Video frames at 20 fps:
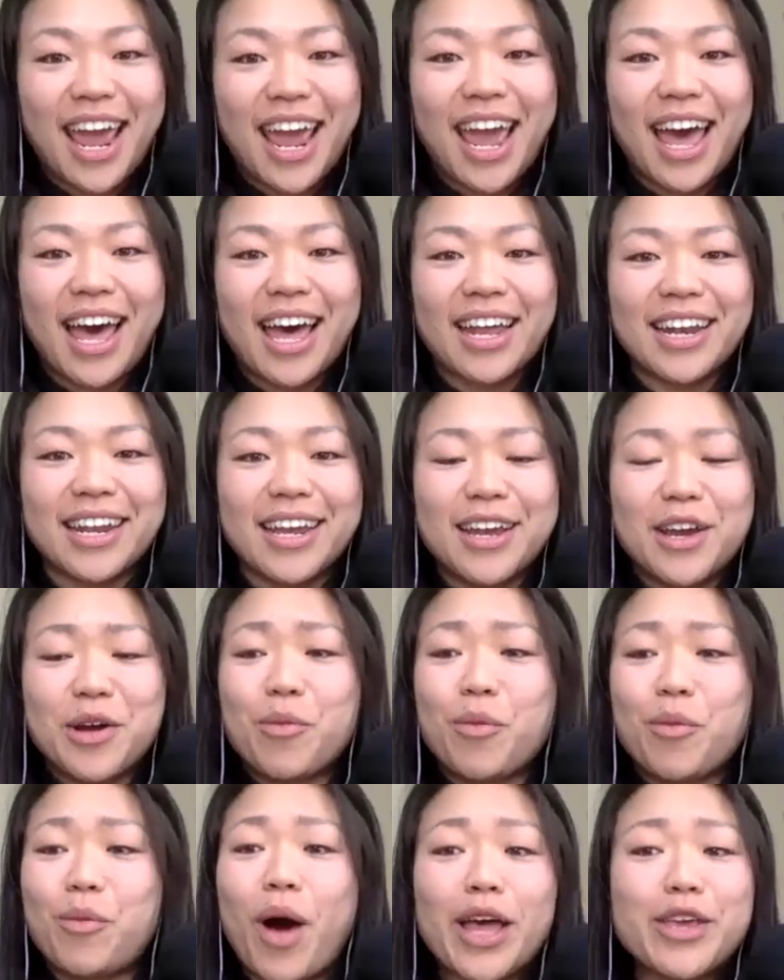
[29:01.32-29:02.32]
And
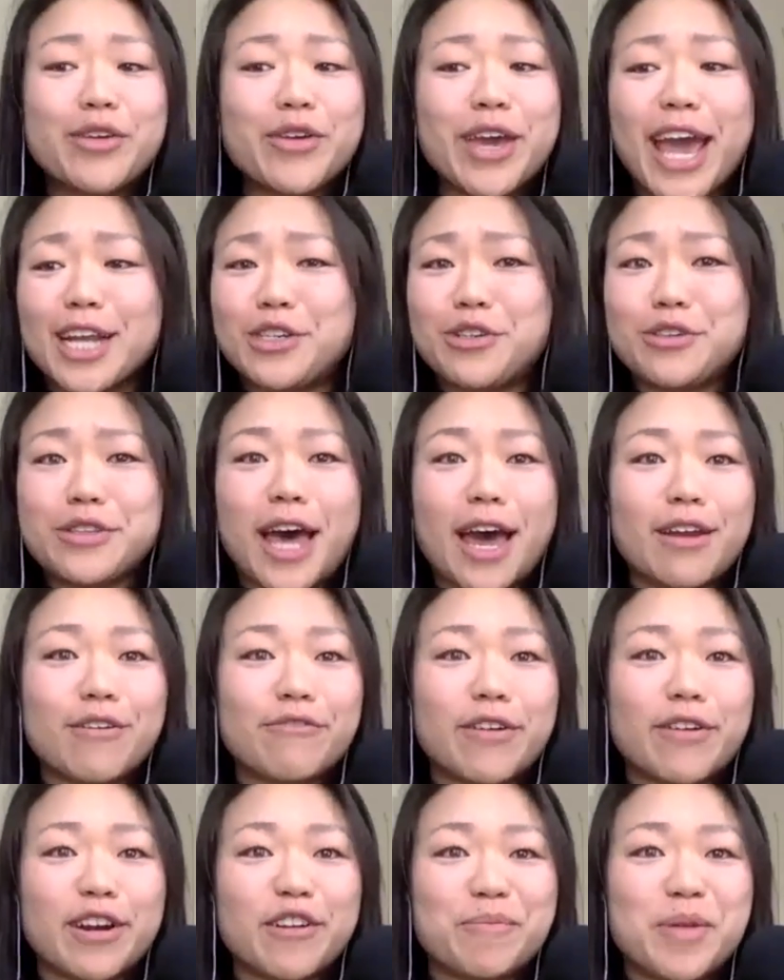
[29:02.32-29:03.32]
while you can't do that in
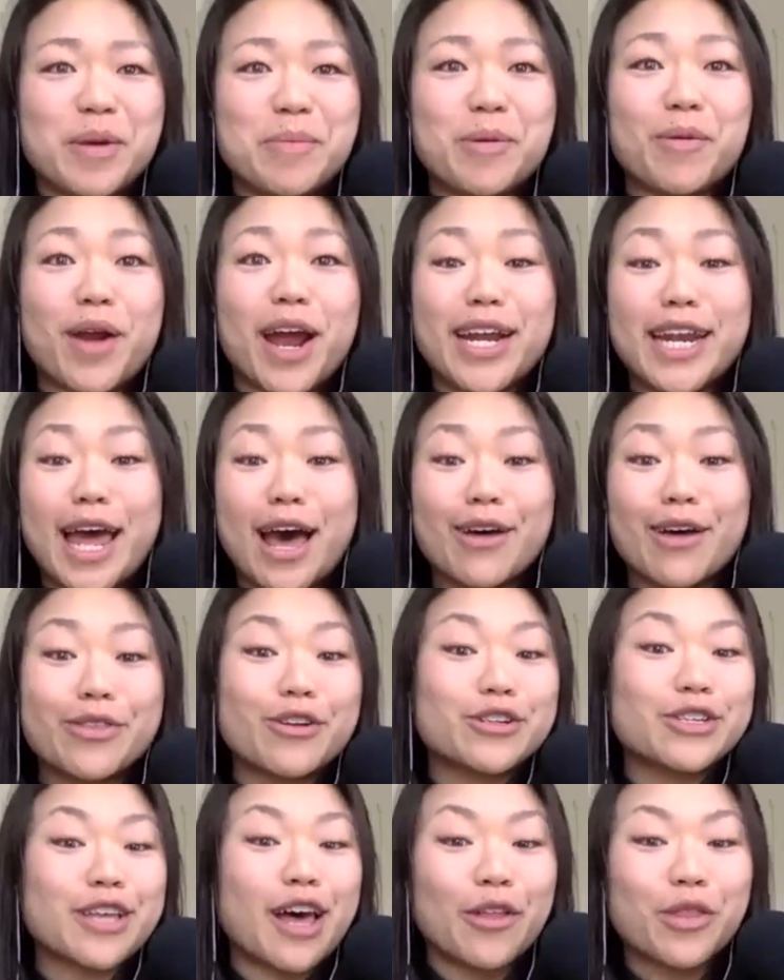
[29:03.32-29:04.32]
front of people right now,
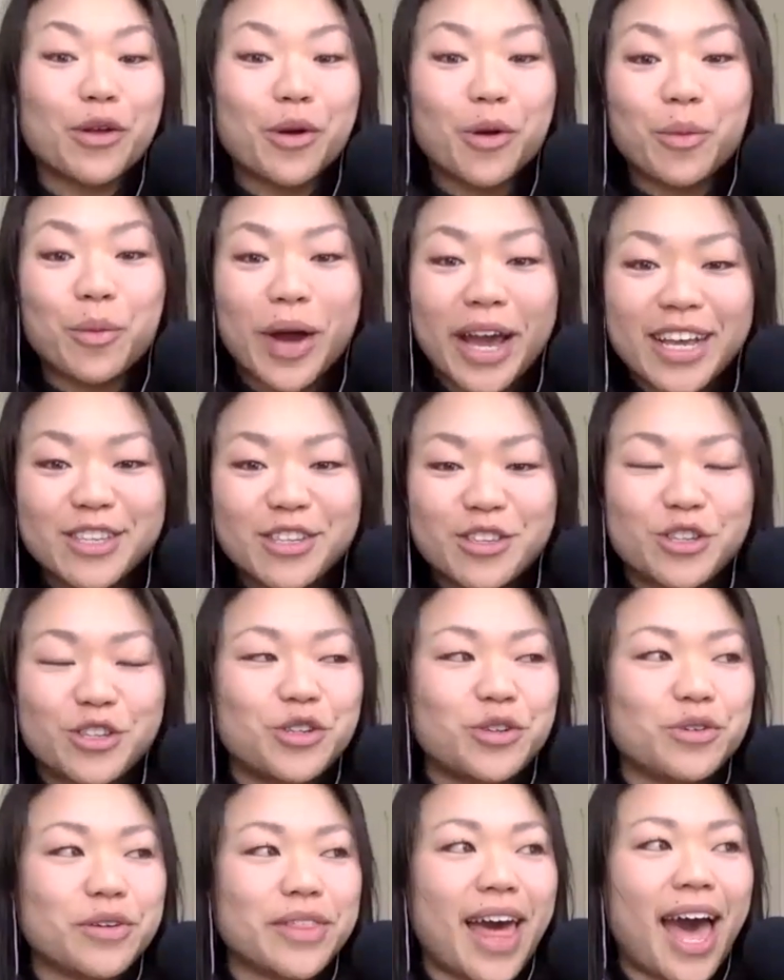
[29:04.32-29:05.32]
there's other ways to
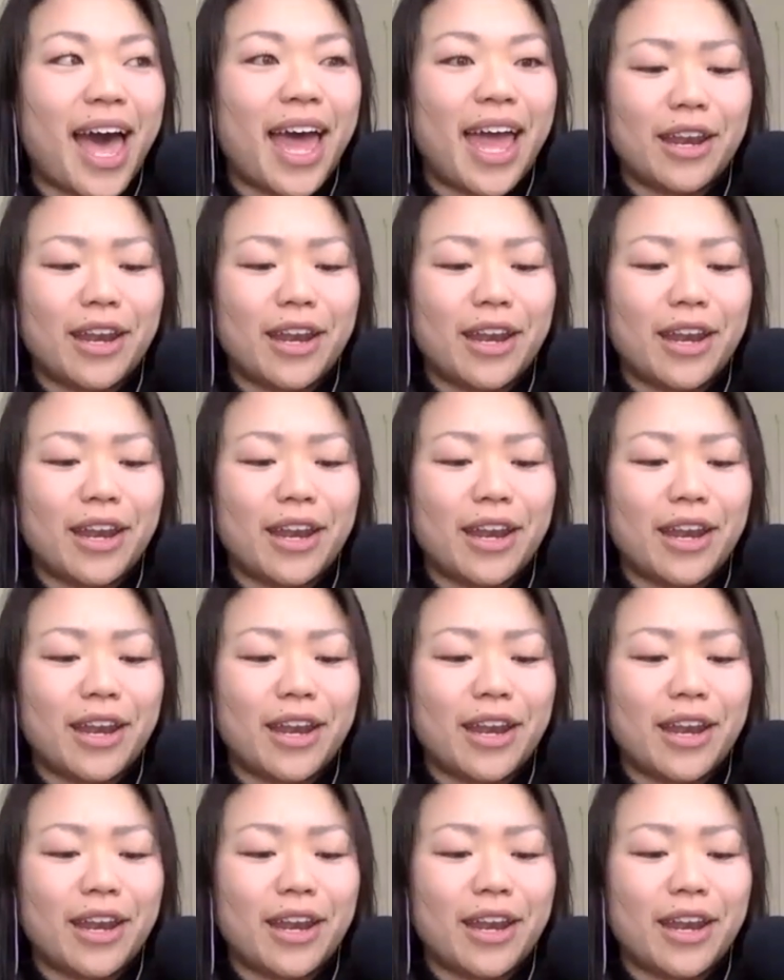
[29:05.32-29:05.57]
do that.